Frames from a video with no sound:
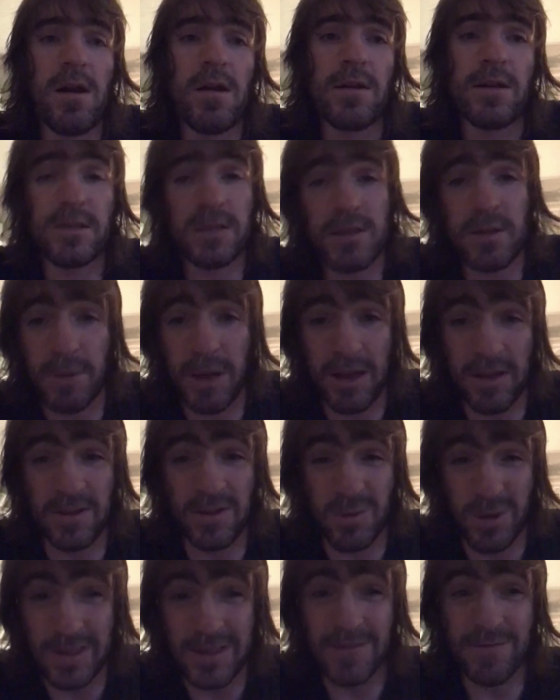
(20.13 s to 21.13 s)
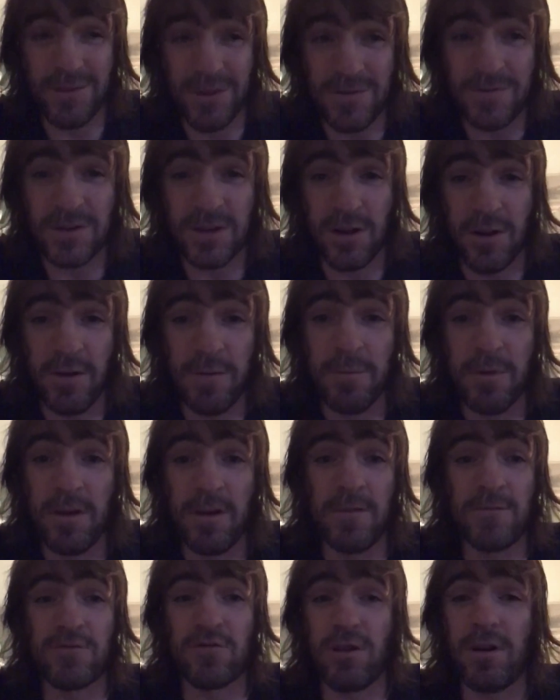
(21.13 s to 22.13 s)
This is about the 25th time
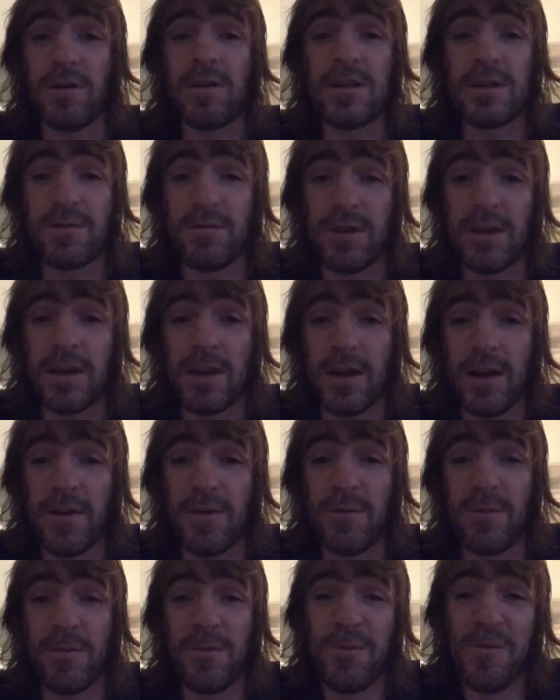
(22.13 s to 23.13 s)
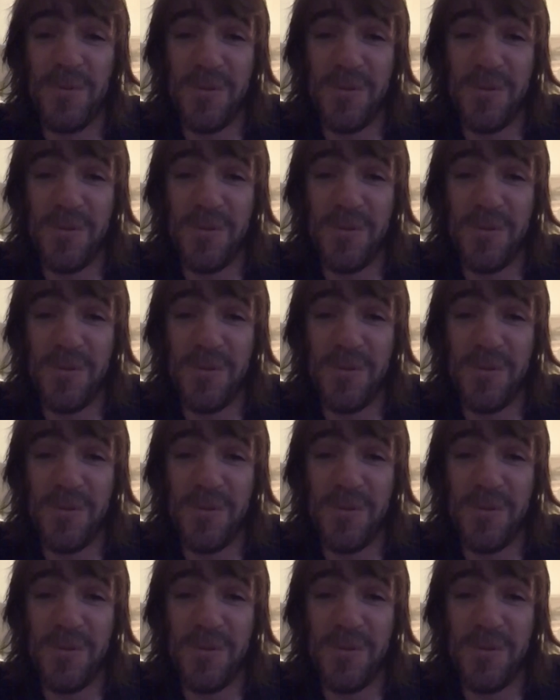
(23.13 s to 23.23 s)
I've tried this video.